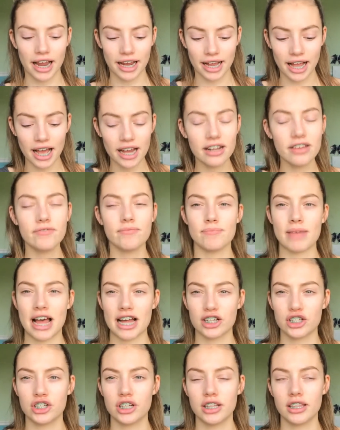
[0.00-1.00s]
I kind of
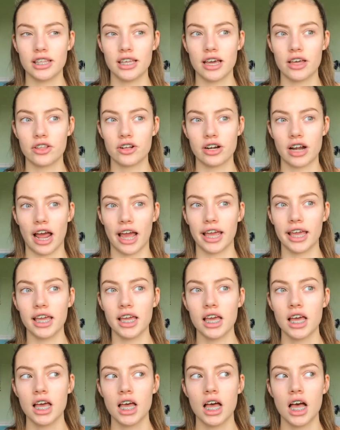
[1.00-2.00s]
matched it the other night,